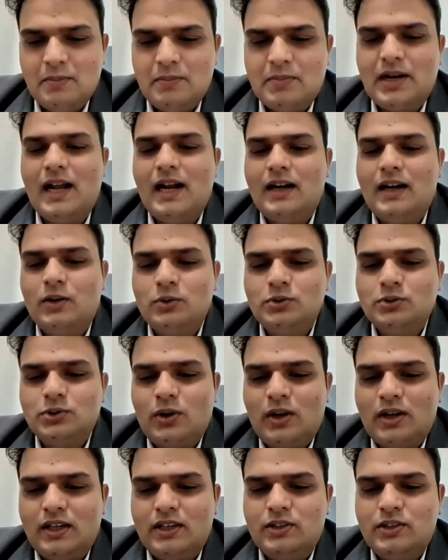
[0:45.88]
Prior to
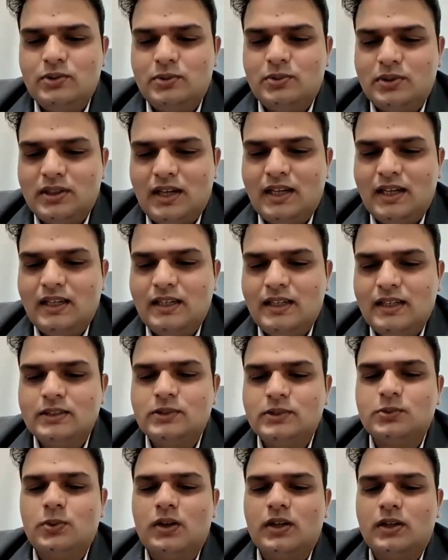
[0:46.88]
joining UTI, he
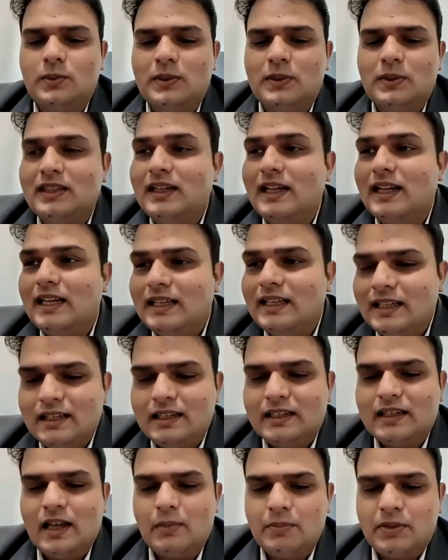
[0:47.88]
has worked with
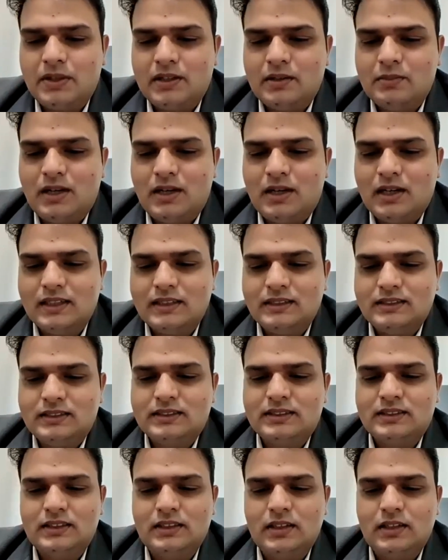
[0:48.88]
Religare Capital
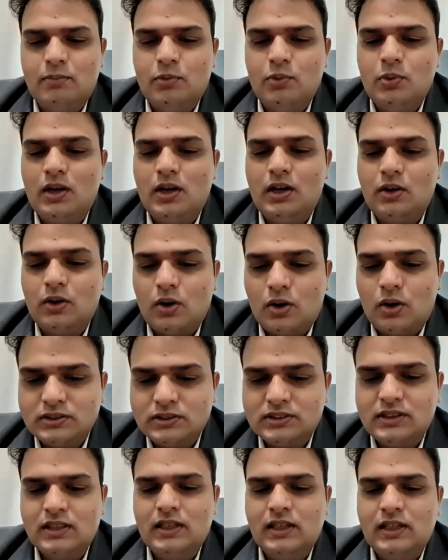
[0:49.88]
Markets, WL
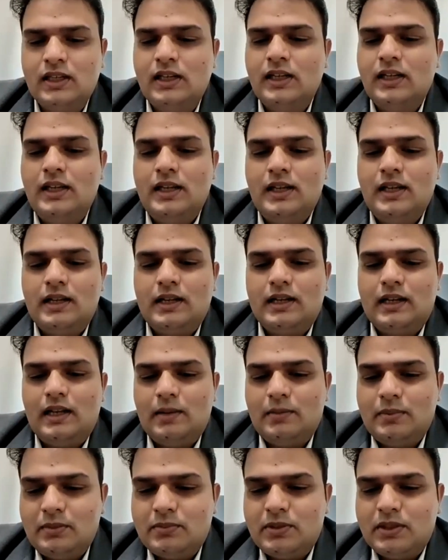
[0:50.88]
Ross,
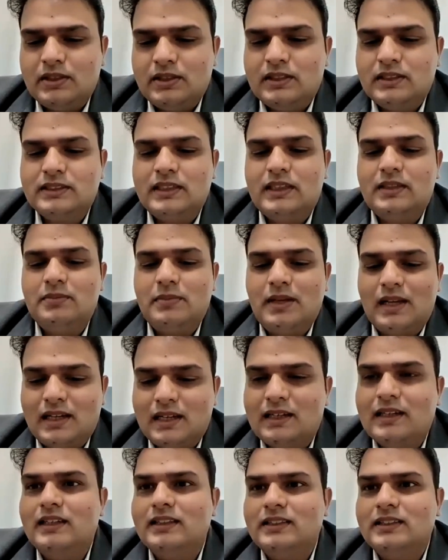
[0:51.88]
Lehman Brothers, and
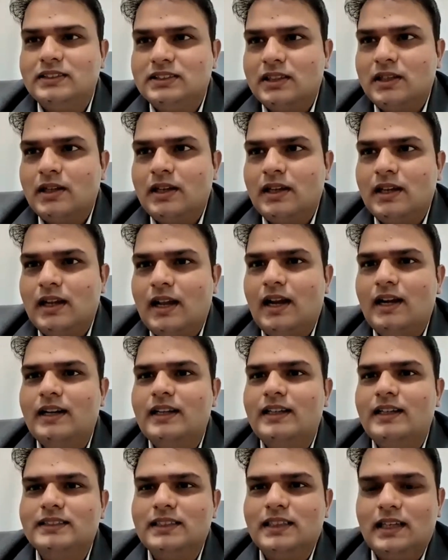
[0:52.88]
Merrill Lynch. And
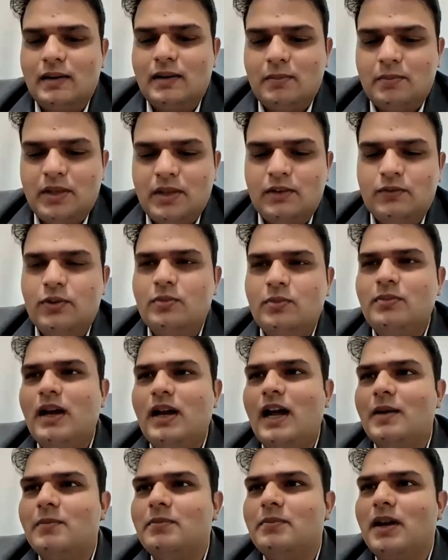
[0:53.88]
he is an MBA from
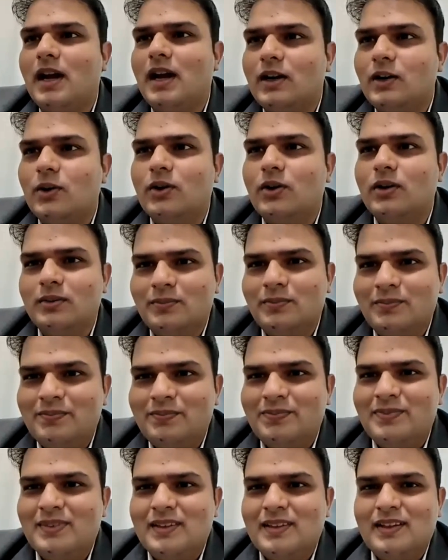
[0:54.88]
IIM Bangalore.
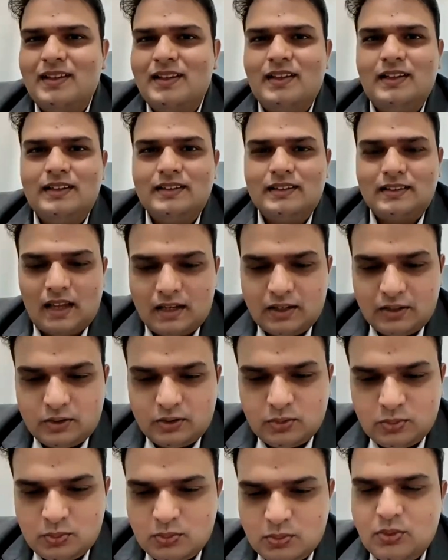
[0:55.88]
Thank
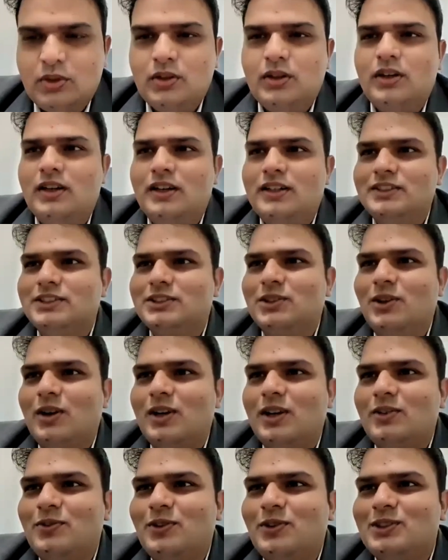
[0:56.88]
you,
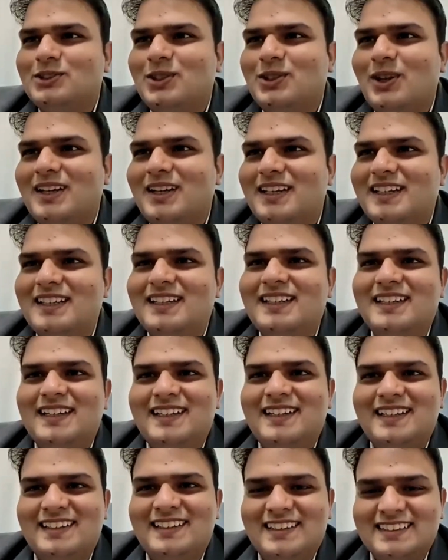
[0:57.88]
Shaurya, for joining in
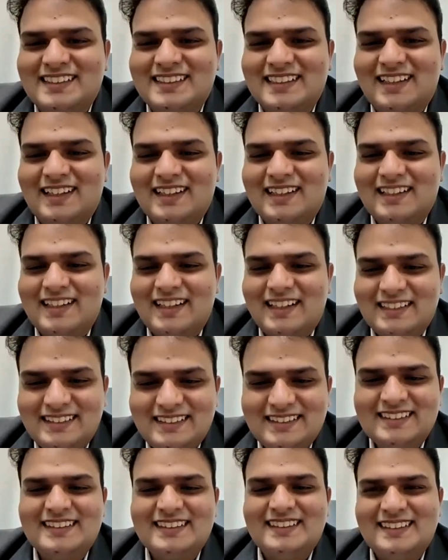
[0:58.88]
and addressing our
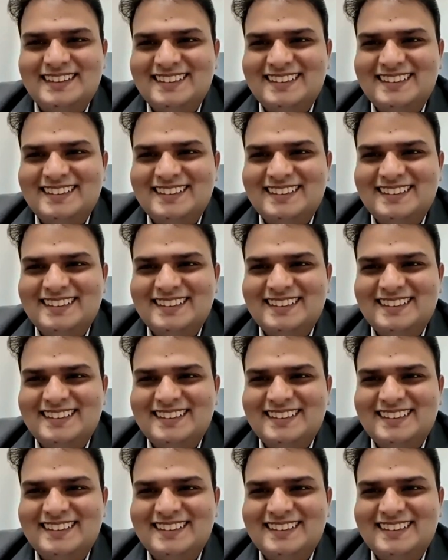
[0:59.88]
clients.